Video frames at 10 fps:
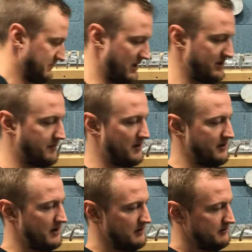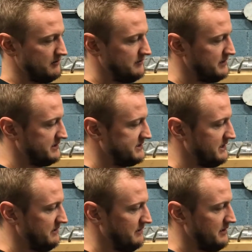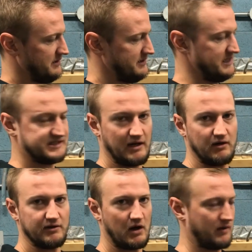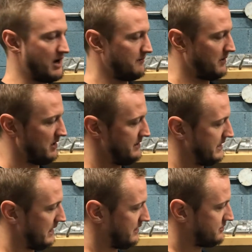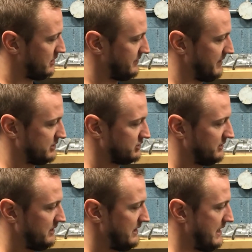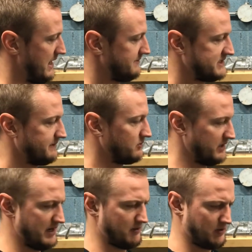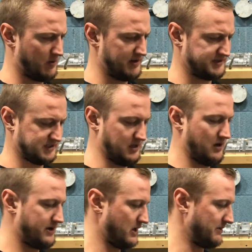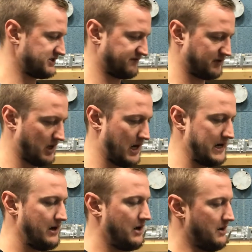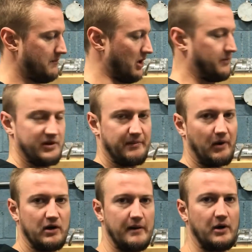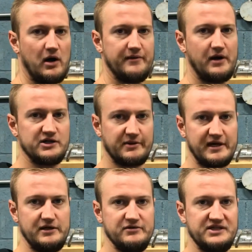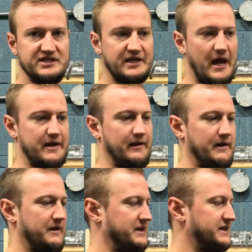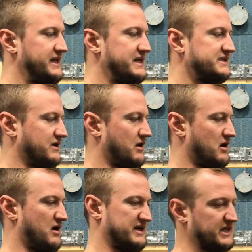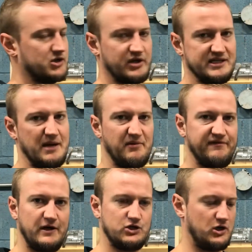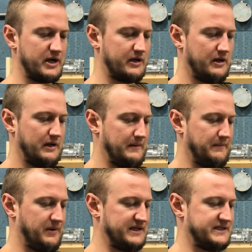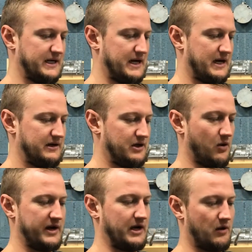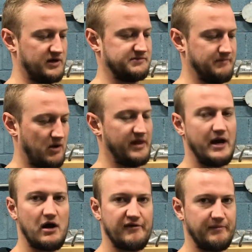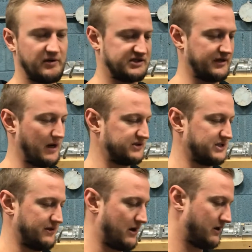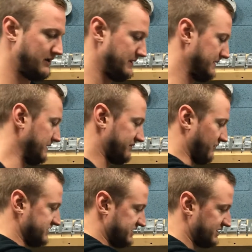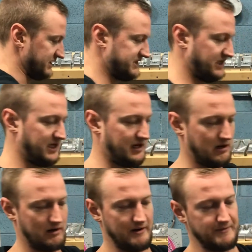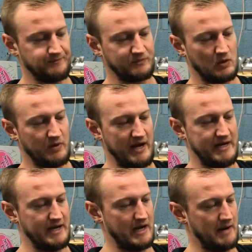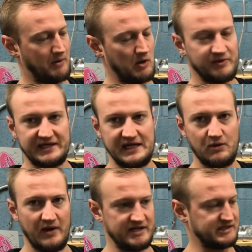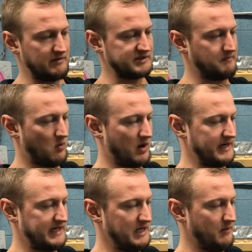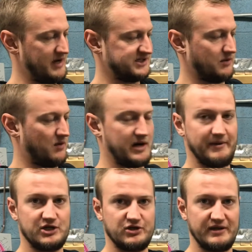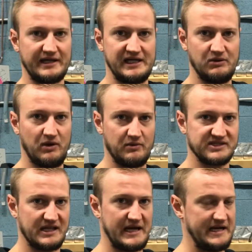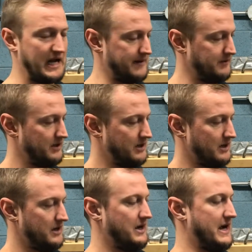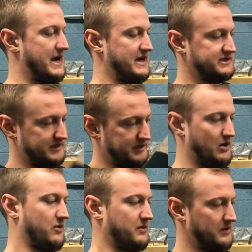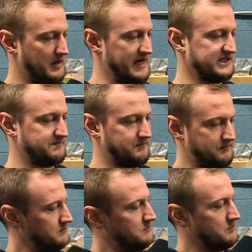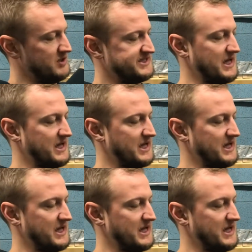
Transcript: my other part there, you can see, these held a round part that got drilled a bunch. Um, typically, I don't know why this isn't on here, I must have forgot, but I'll put the part number on there so I can use these again. These are essentially a type of fixturing, but uh, you know, I can always mill that off and put something else in there. Like for instance, you can see here, we had uh, a part with a keyway, so that was a bore and a keyway, so I wanted to make sure that keyway was lined up uh, to, you know, I guess, put a